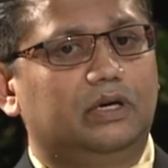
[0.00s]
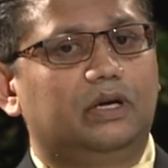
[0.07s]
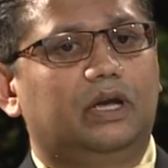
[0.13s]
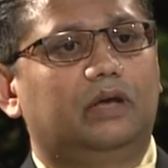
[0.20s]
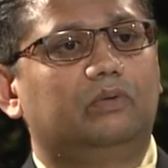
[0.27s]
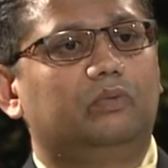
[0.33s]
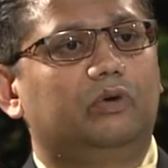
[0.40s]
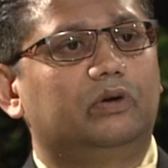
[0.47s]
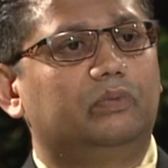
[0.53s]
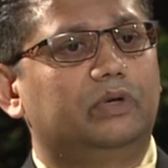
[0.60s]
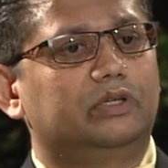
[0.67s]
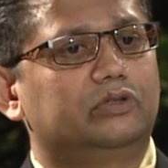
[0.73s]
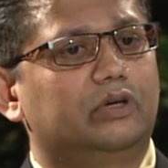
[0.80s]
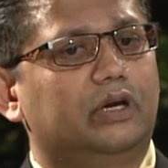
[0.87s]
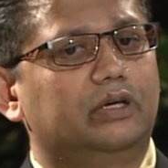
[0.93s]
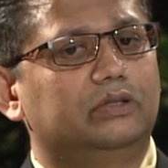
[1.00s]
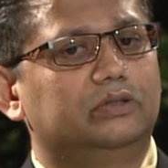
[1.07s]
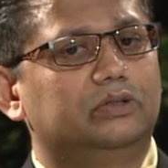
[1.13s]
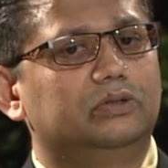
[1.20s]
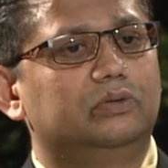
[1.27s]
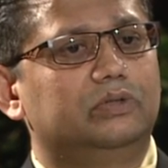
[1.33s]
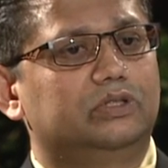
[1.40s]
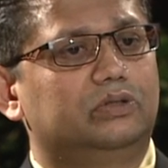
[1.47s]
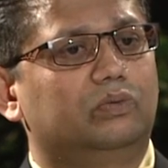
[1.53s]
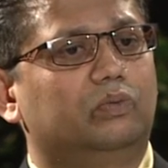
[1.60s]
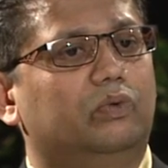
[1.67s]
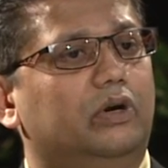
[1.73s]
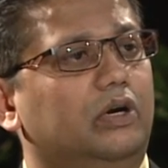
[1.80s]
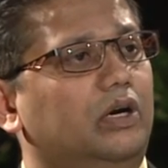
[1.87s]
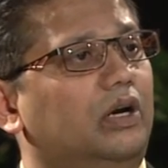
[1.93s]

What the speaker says: And what we try and do is to work